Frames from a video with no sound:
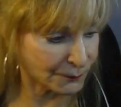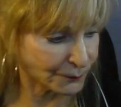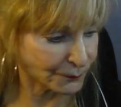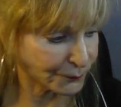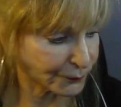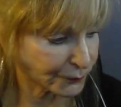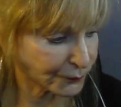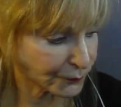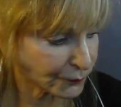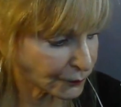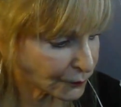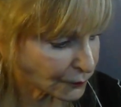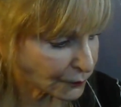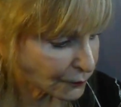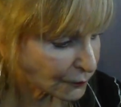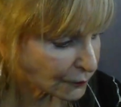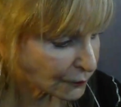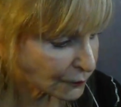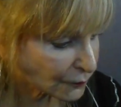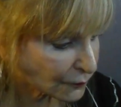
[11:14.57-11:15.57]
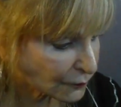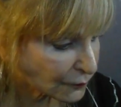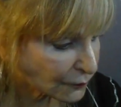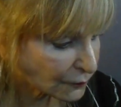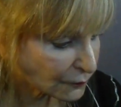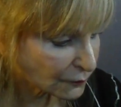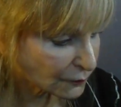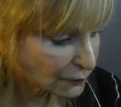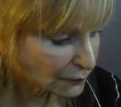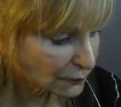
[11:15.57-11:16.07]

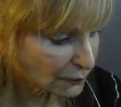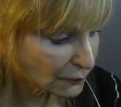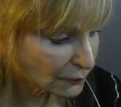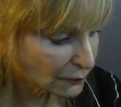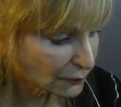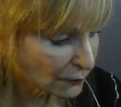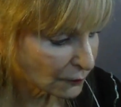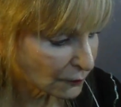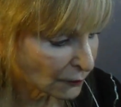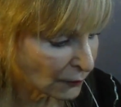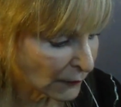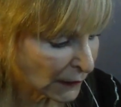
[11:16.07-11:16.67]
(no one is talking)